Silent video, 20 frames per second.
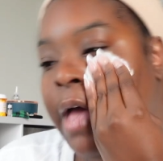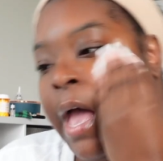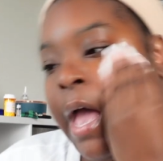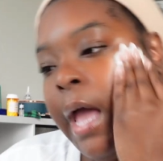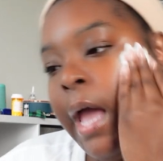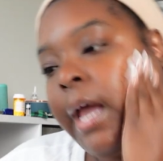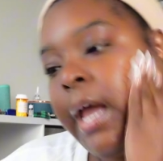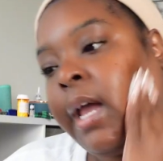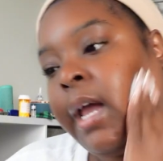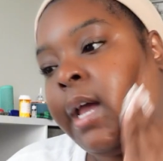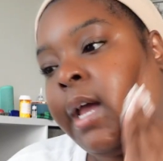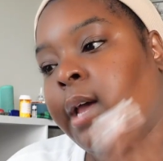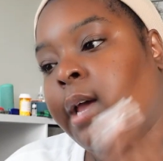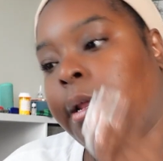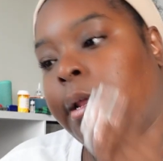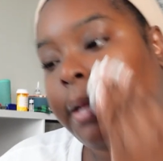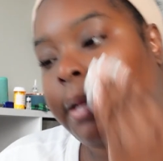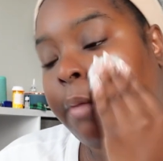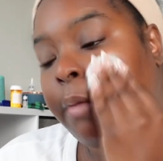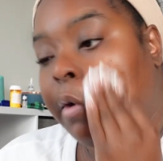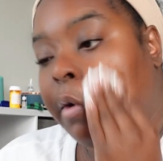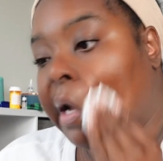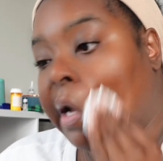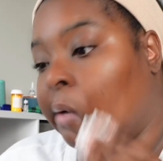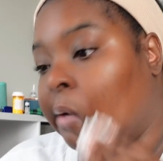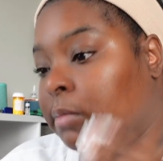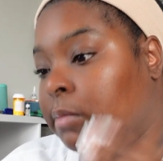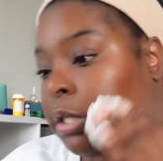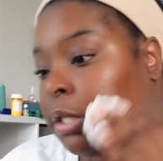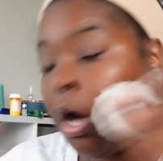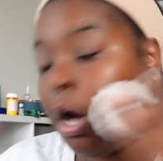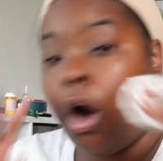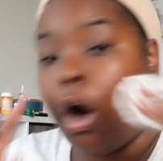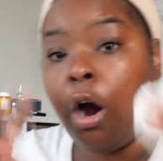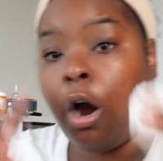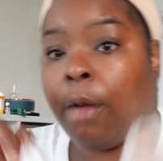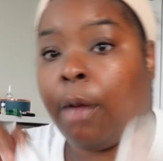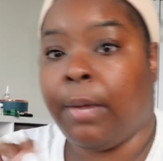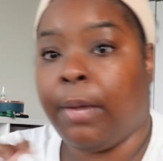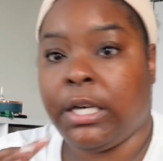and they will come to
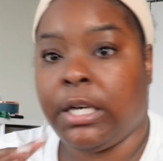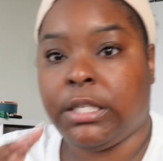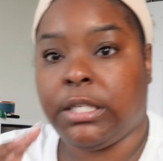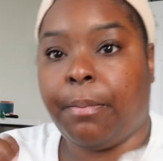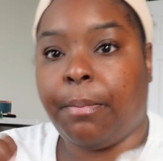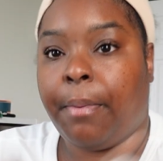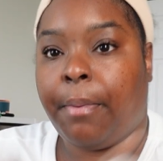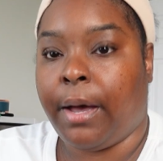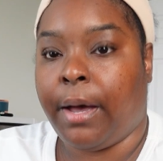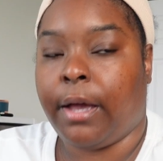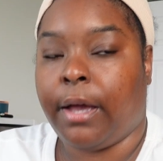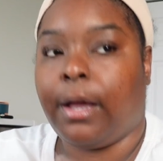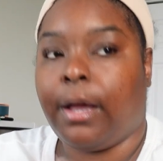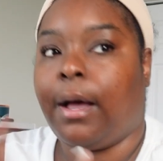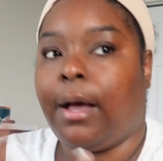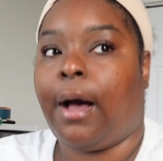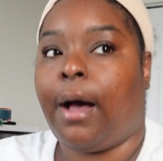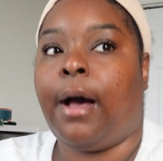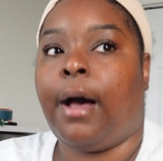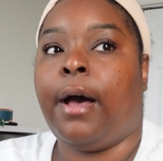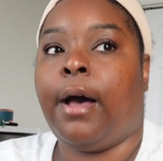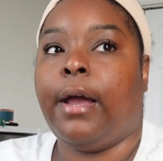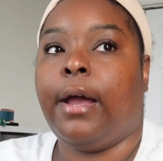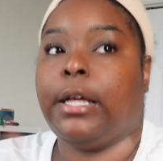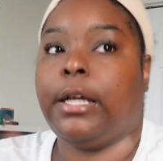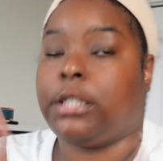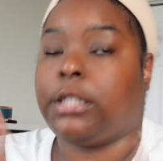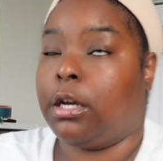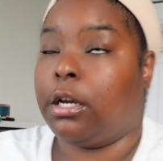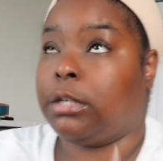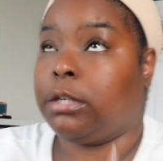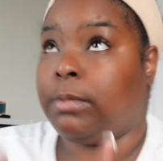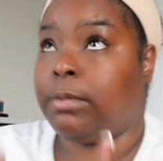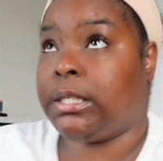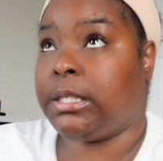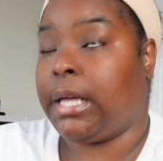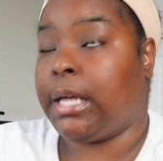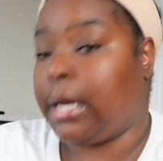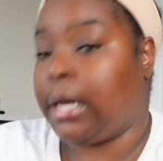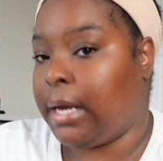harm us. But God, as long as we
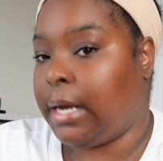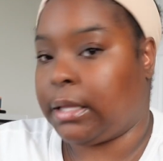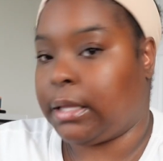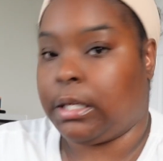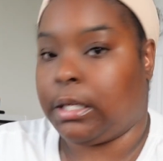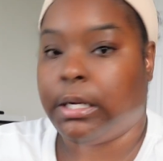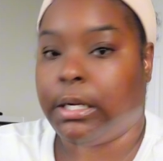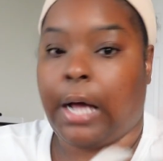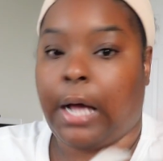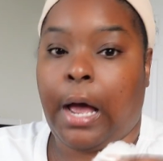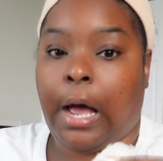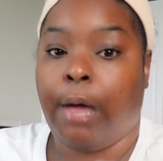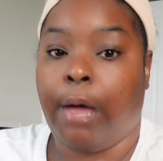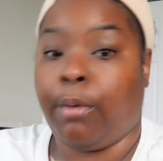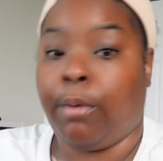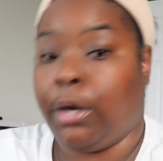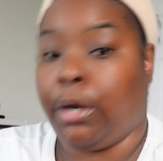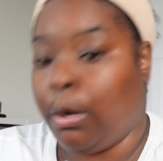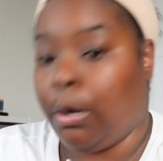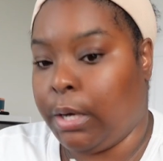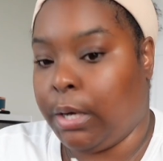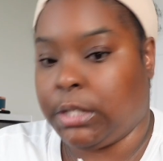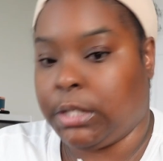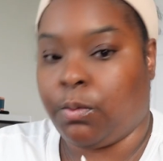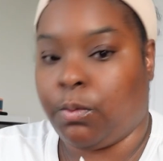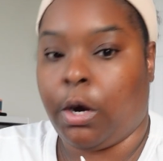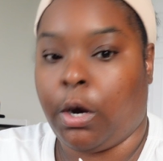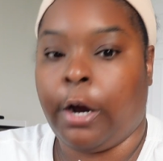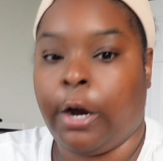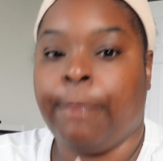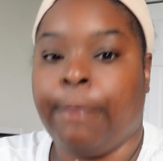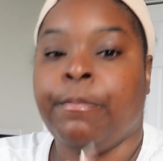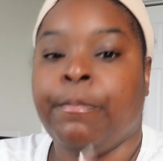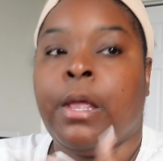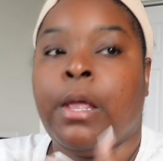stay connected to God and we know his word,